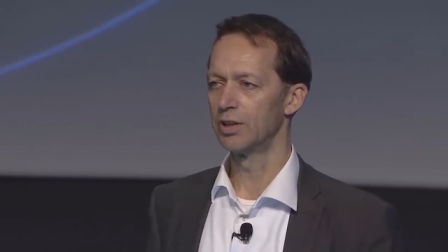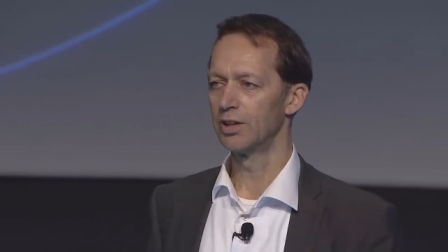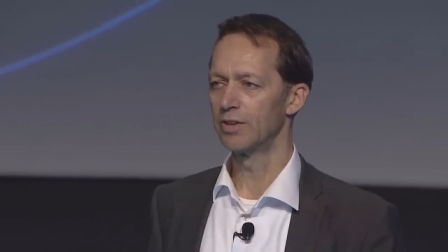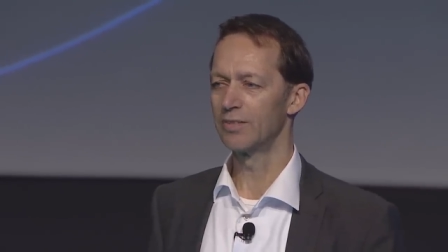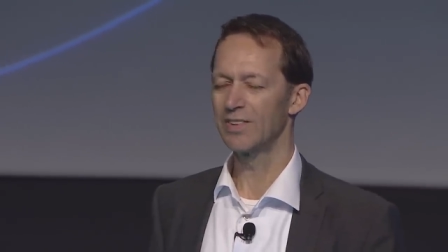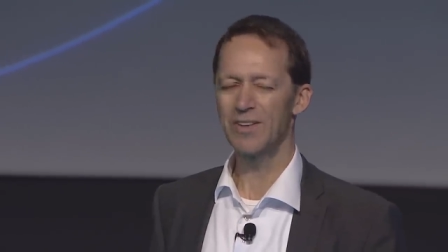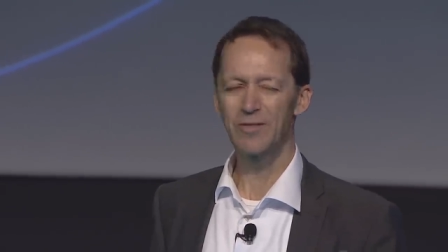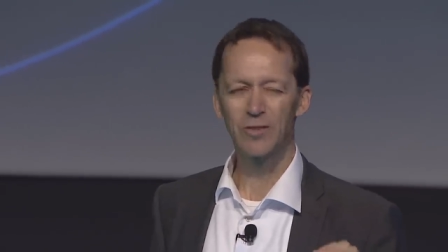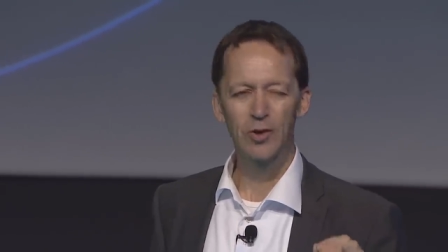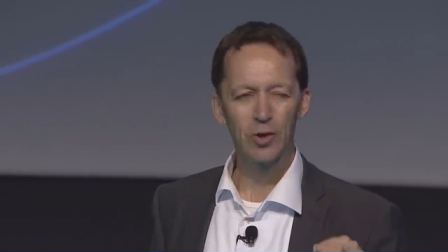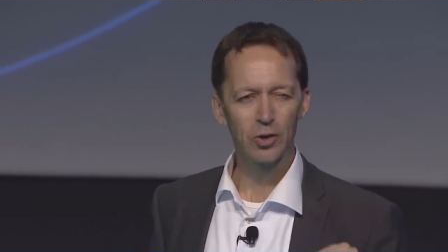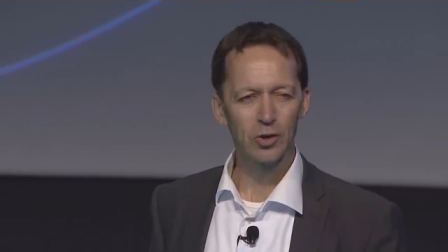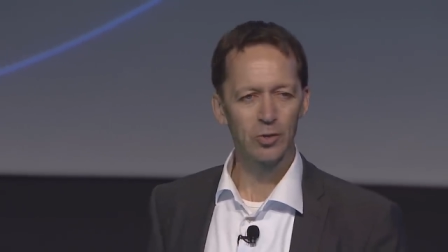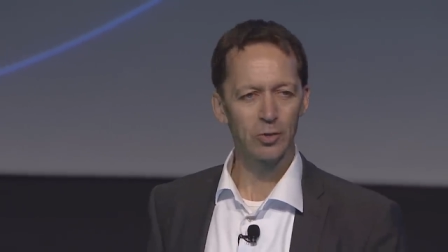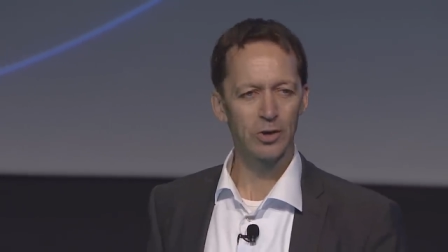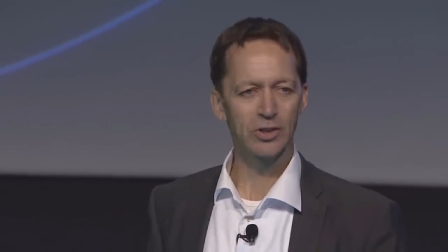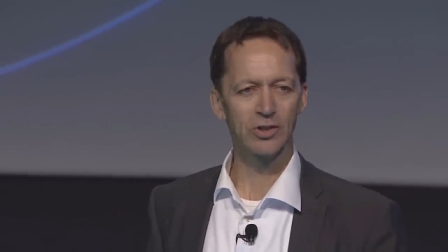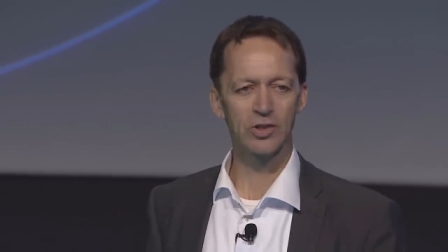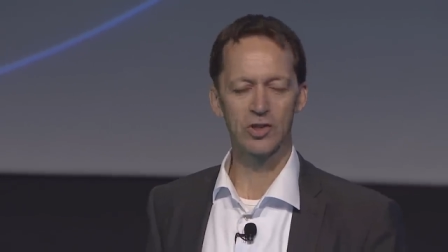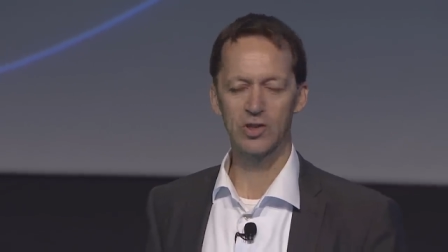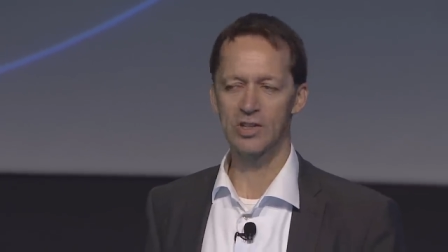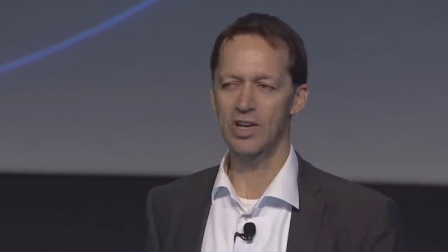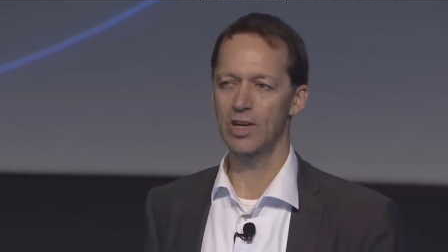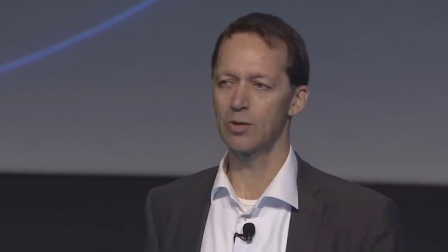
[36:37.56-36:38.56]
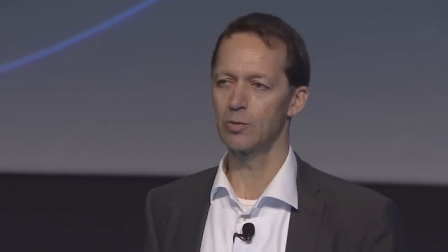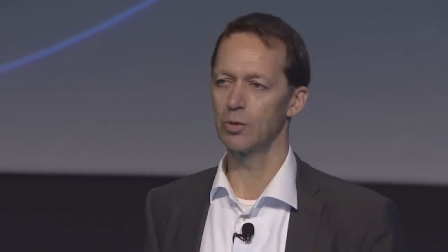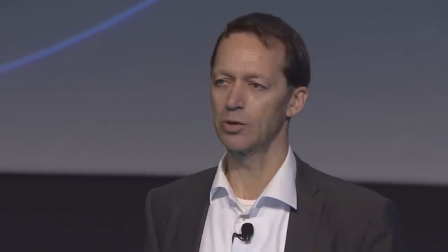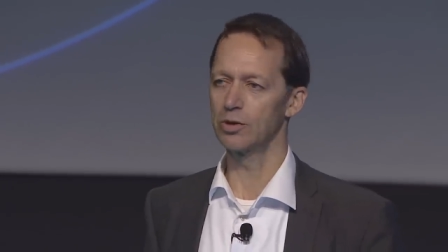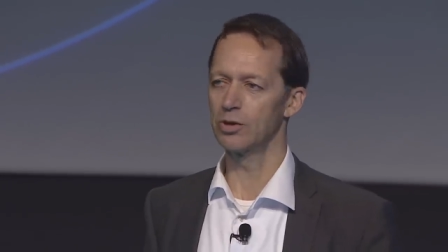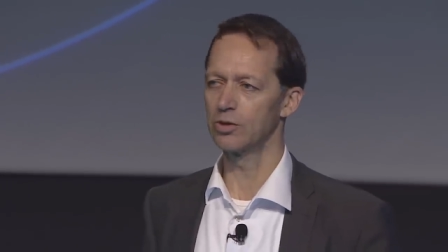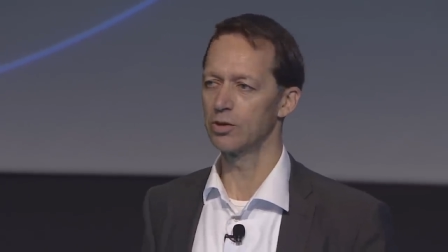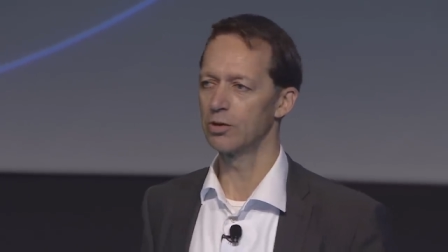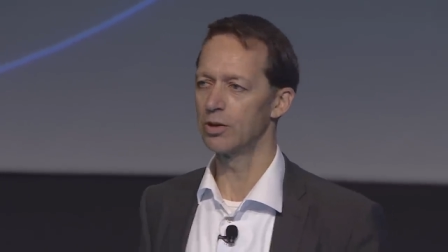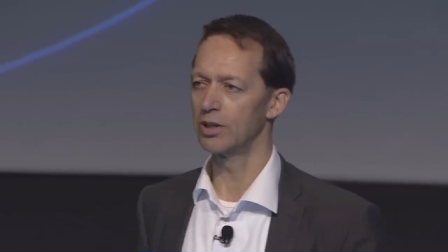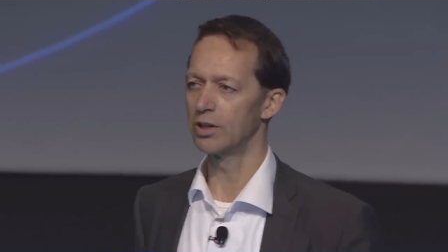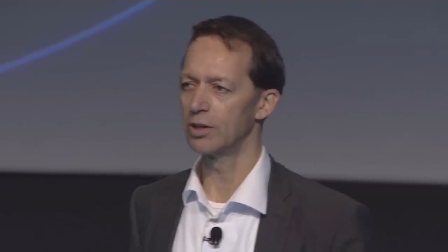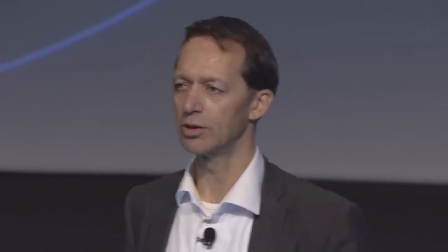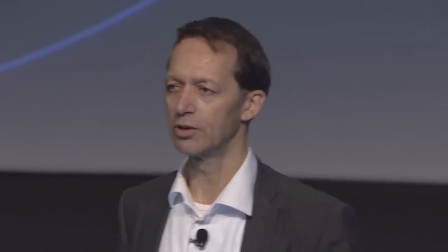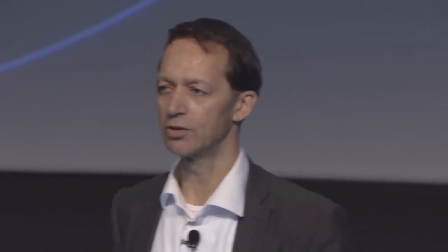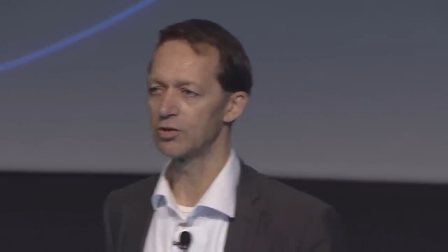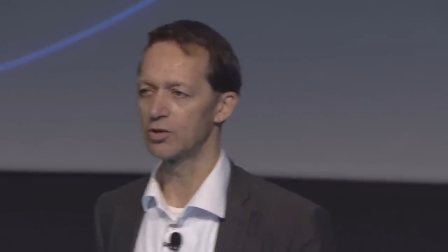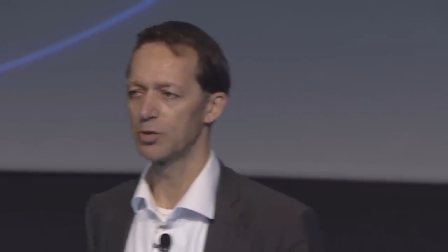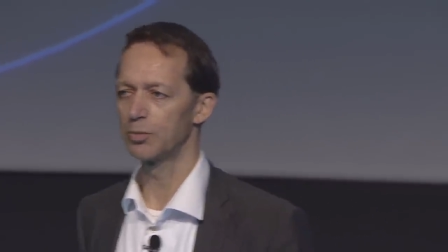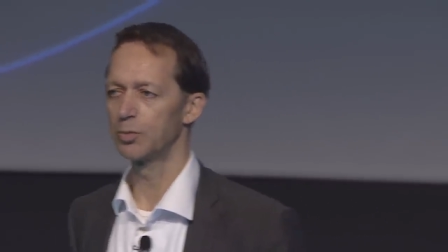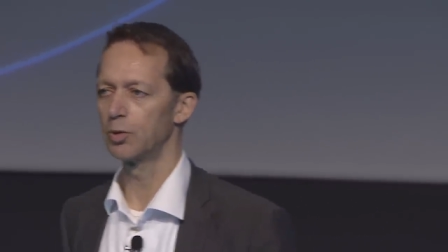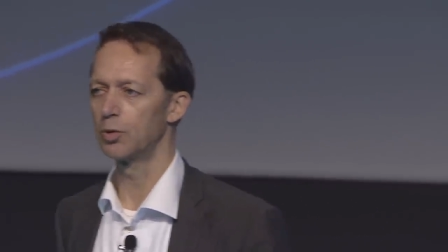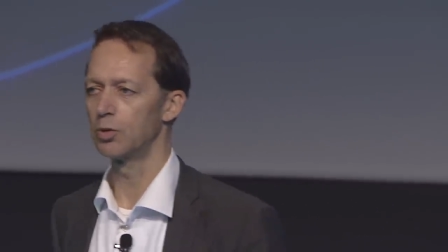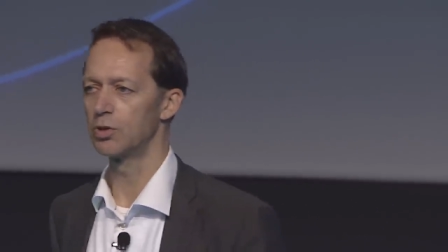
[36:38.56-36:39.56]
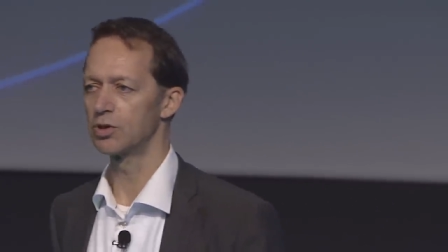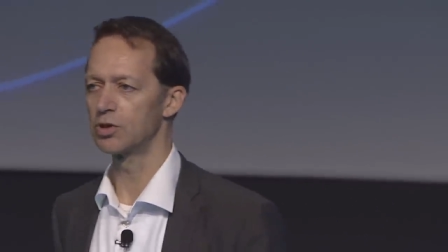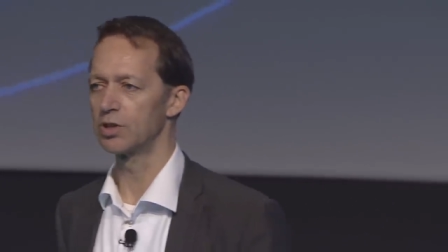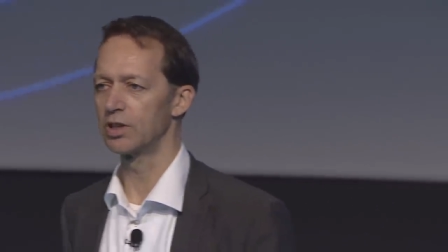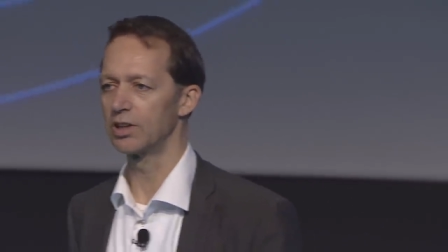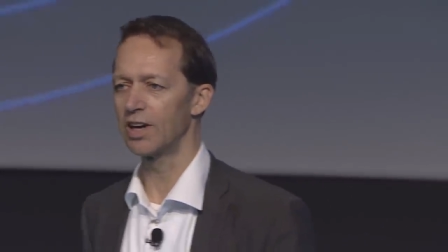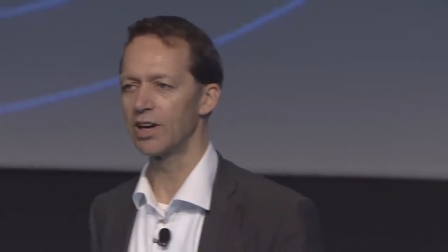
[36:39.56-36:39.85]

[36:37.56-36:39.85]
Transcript: They've got to understand what you're doing and support it.